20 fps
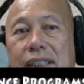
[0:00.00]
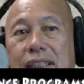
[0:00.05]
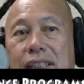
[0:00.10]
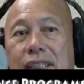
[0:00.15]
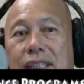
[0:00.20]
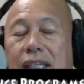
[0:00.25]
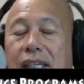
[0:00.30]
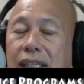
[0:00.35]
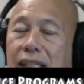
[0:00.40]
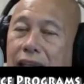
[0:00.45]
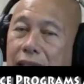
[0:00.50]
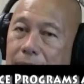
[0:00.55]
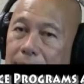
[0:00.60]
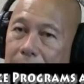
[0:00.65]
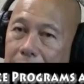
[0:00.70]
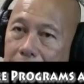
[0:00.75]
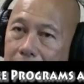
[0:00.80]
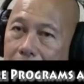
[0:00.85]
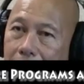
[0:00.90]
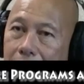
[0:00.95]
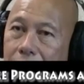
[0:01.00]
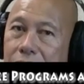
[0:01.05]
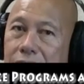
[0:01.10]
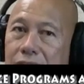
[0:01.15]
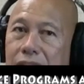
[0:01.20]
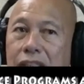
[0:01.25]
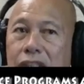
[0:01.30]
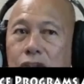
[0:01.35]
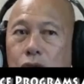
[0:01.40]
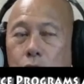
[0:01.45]
It can be
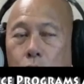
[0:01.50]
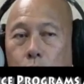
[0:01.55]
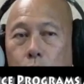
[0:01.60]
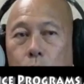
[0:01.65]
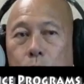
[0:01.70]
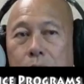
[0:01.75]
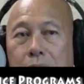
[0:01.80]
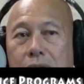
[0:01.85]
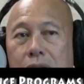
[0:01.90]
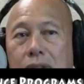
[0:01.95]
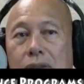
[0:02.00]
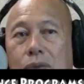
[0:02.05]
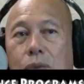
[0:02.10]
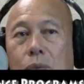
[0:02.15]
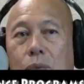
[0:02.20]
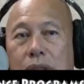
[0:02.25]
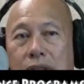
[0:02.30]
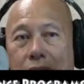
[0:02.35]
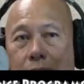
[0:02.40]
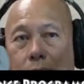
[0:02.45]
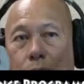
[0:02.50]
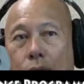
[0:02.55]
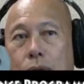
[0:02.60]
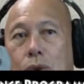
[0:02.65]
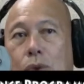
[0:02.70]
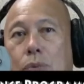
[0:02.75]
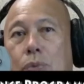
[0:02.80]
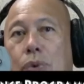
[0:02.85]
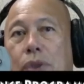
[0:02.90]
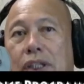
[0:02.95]
out in the open with
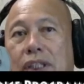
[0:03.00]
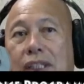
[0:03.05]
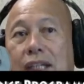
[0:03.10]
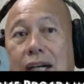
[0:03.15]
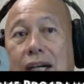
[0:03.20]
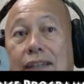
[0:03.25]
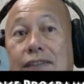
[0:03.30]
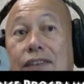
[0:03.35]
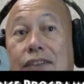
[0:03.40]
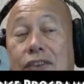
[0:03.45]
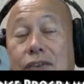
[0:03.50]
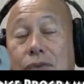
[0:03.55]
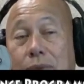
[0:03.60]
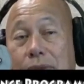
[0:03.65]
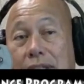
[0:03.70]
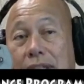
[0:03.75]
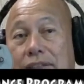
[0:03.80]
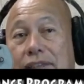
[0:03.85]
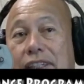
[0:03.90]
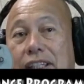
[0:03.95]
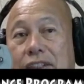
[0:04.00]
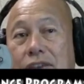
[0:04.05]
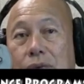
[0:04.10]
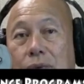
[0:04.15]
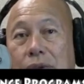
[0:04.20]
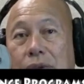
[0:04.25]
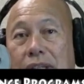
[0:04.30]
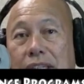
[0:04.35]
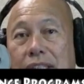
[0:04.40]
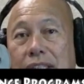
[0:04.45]
appropriate covers whenever it
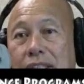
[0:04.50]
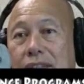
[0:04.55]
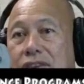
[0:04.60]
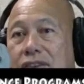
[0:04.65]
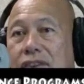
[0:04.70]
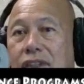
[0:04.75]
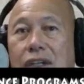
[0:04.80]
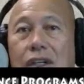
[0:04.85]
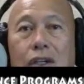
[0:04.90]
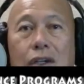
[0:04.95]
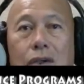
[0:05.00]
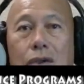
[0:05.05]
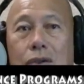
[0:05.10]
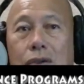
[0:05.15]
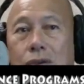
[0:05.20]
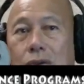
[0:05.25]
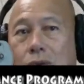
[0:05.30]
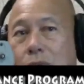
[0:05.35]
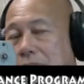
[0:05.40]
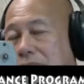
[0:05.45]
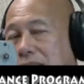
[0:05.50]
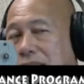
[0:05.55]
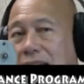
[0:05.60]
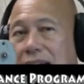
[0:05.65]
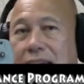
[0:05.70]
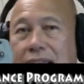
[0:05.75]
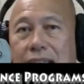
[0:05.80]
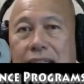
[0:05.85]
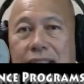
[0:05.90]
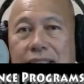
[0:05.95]
rains or when
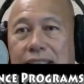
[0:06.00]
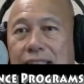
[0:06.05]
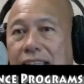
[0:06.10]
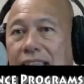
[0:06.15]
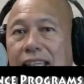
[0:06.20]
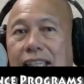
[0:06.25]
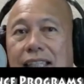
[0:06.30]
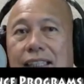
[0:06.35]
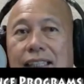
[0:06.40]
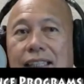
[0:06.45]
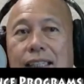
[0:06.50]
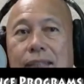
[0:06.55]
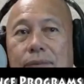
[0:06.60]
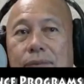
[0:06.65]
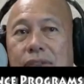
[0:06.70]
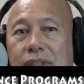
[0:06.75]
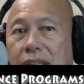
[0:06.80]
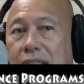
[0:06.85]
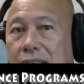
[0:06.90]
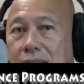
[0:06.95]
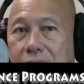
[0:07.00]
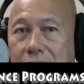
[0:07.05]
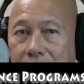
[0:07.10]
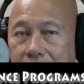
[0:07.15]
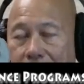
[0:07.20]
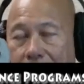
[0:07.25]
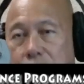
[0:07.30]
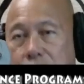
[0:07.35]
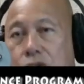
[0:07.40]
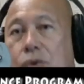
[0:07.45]
the heat comes
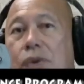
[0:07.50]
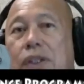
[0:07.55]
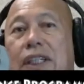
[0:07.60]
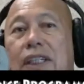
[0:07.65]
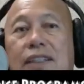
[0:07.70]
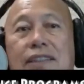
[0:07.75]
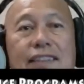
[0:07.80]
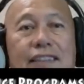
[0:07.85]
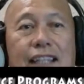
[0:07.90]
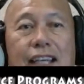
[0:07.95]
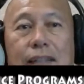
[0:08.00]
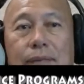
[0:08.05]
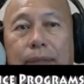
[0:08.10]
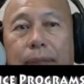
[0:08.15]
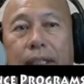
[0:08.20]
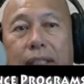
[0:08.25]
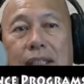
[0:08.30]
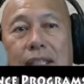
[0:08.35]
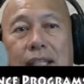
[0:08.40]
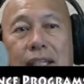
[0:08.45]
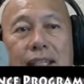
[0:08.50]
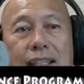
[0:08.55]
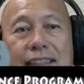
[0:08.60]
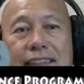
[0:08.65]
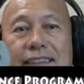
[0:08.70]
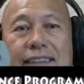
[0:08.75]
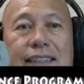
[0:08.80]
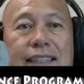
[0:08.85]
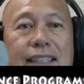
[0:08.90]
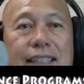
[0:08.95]
in. Trees have been
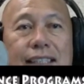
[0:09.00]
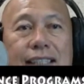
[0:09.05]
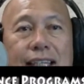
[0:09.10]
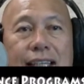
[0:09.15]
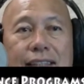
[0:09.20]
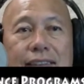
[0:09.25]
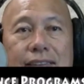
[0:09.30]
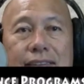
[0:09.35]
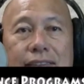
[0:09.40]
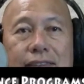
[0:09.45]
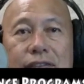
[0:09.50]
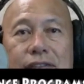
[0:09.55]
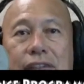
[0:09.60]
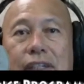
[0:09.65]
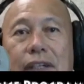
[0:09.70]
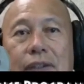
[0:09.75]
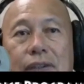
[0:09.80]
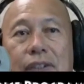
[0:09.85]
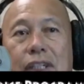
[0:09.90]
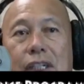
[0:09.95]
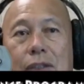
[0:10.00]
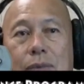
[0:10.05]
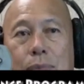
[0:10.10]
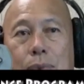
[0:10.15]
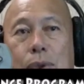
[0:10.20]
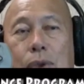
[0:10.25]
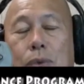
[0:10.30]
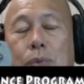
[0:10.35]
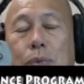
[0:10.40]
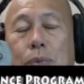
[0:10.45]
seen as very
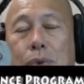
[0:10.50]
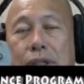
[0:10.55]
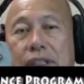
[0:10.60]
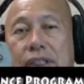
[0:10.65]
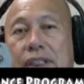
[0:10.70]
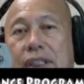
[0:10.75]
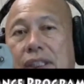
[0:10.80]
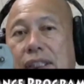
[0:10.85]
appropriate